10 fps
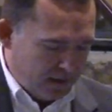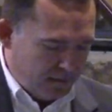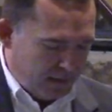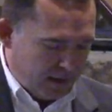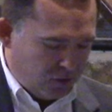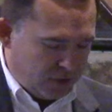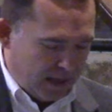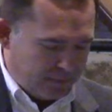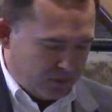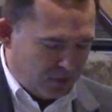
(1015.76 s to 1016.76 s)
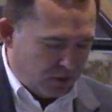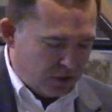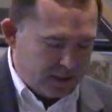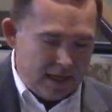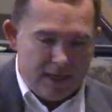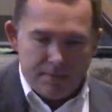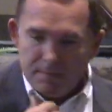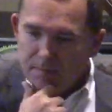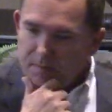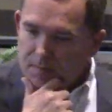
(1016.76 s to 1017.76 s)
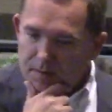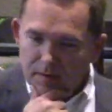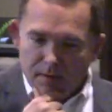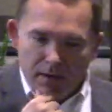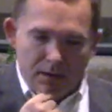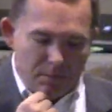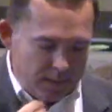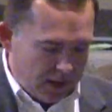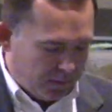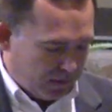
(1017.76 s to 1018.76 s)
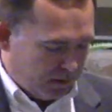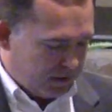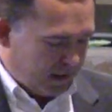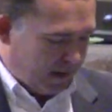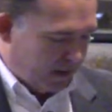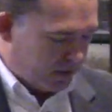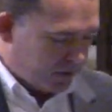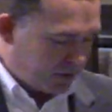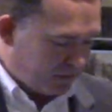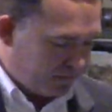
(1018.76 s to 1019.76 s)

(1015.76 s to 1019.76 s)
Matthew chapter 13, in the parable of the tares,